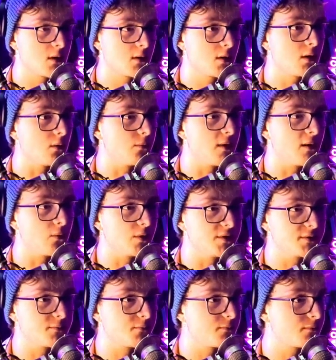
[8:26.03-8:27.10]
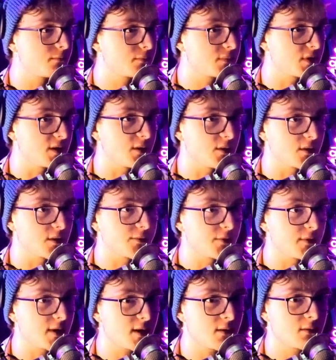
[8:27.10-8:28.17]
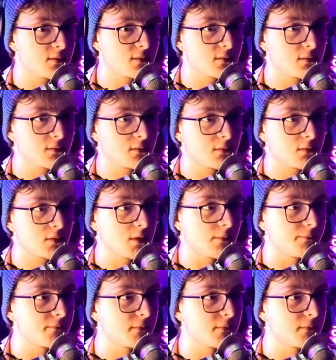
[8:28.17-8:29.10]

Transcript: Oh, that was... Can I not go through there? Oh.